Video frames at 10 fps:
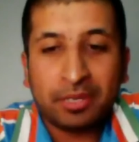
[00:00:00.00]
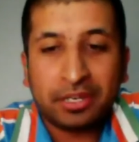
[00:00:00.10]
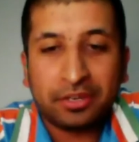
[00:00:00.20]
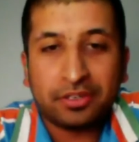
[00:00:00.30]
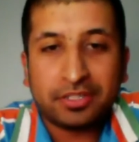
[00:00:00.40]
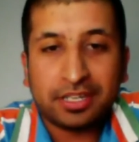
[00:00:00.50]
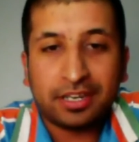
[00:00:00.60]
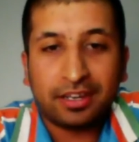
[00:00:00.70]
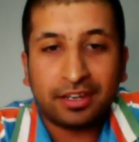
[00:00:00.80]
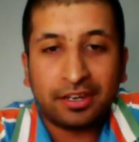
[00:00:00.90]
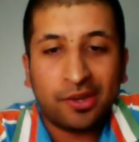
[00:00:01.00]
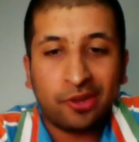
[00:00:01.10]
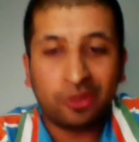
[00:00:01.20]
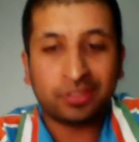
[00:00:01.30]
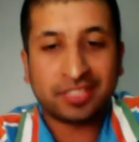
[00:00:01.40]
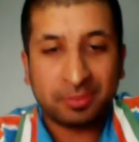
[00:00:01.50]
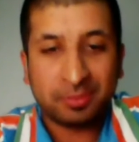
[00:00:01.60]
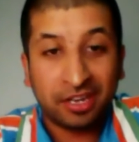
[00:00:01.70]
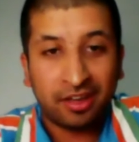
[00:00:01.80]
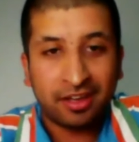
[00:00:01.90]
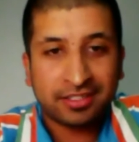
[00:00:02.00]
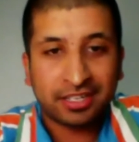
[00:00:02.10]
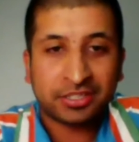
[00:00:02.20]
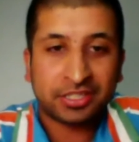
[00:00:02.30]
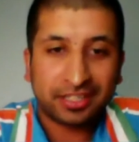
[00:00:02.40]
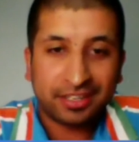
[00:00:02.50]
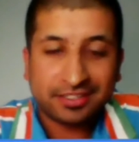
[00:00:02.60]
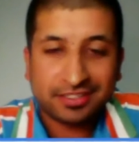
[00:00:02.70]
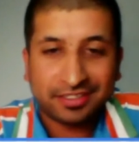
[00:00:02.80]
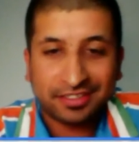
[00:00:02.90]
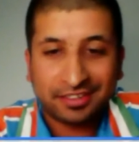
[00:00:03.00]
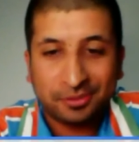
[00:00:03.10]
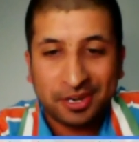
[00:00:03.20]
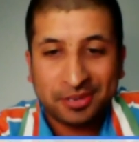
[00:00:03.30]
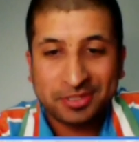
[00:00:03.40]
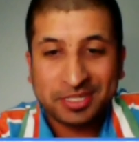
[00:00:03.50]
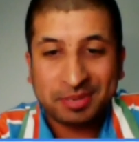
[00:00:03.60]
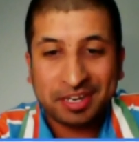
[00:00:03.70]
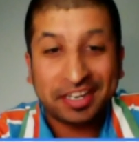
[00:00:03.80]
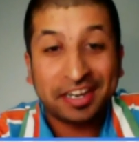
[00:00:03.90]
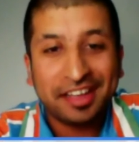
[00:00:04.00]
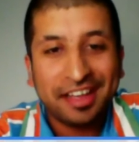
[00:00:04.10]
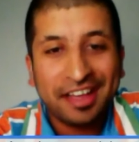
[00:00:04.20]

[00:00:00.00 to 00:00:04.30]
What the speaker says: you'd go along similar lines. Actually, that's what I was expecting.